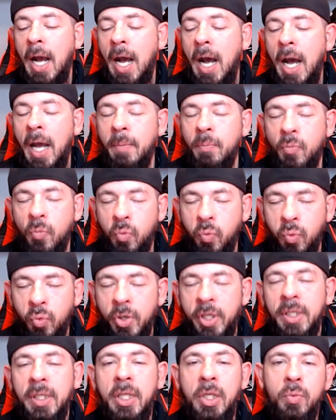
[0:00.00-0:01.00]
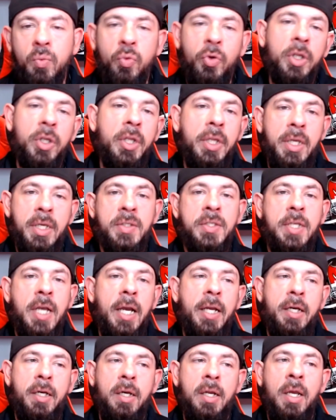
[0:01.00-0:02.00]
I'm really, really
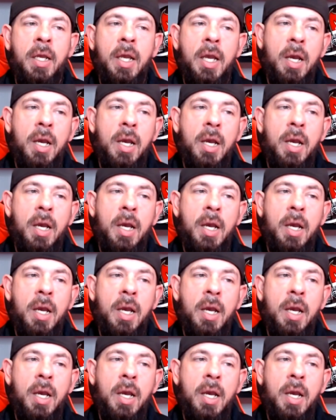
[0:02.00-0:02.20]
excited